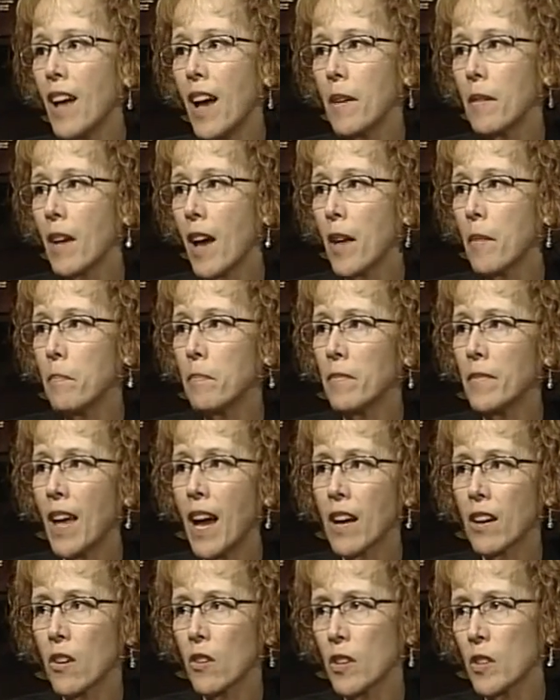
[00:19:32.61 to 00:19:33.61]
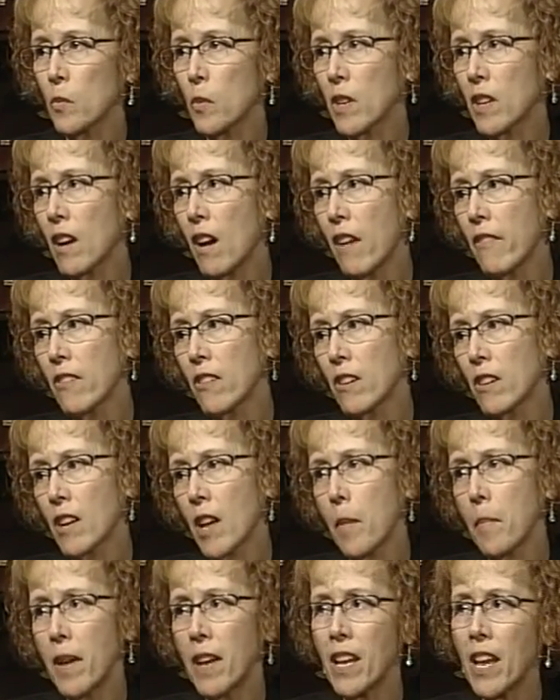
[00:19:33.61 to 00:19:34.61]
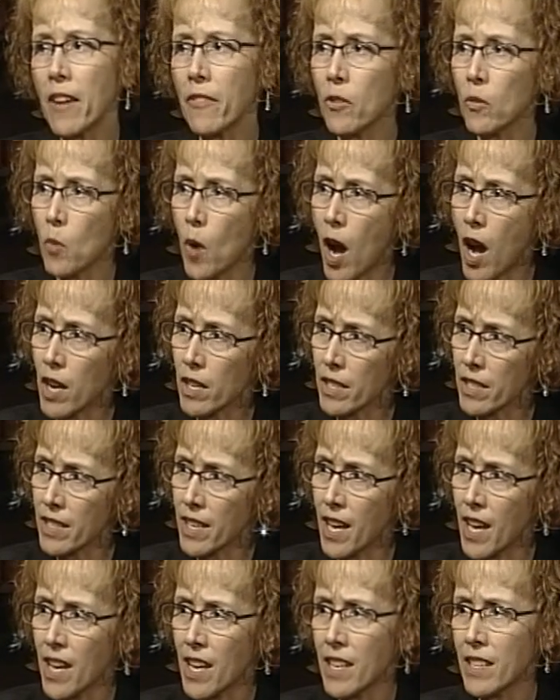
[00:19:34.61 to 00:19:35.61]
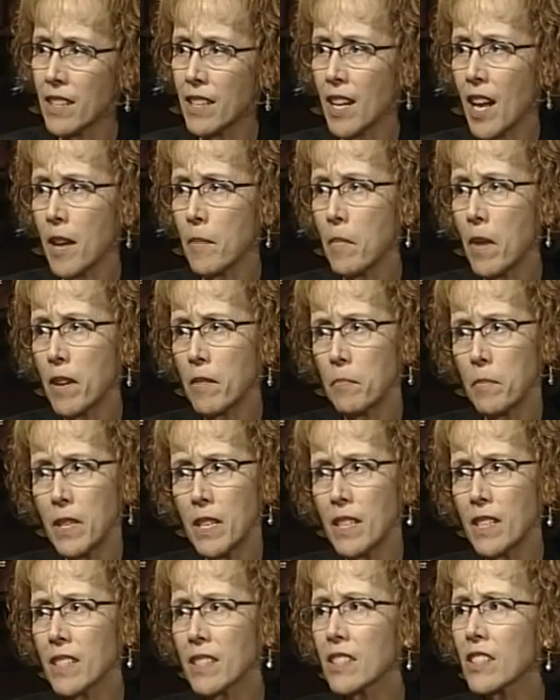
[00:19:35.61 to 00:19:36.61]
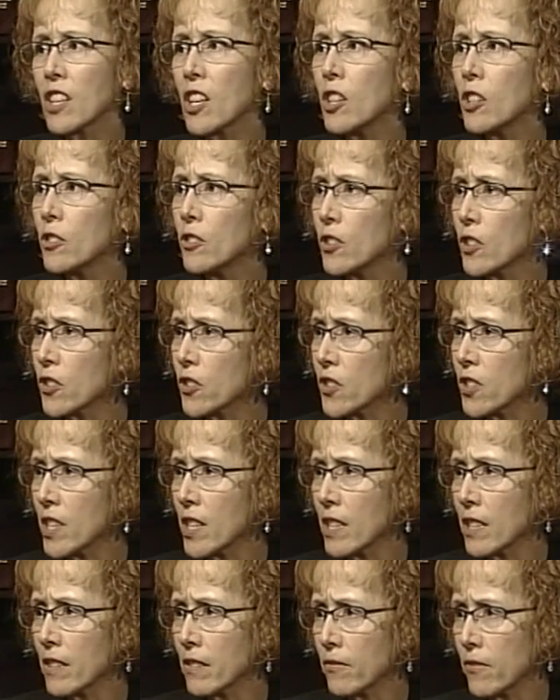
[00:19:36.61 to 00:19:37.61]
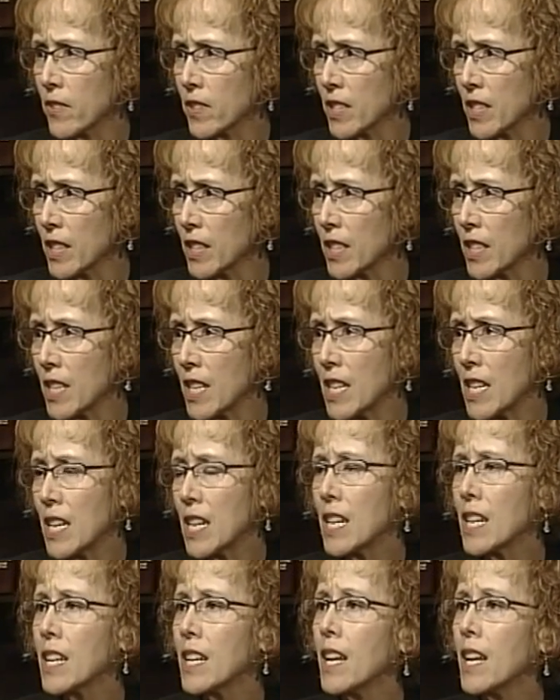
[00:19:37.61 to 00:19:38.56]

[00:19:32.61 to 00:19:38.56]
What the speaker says: I'm not going to recover and I may never walk again and I may be in a skilled nursing facility,